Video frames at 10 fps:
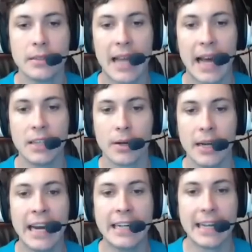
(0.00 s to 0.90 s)
Dad, you're an
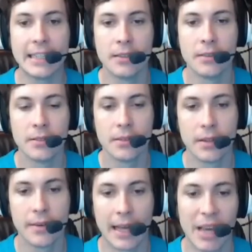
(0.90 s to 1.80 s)
idiot.
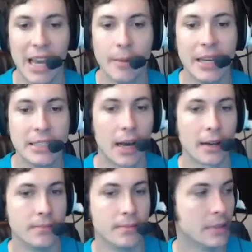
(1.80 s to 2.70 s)
That may be, son.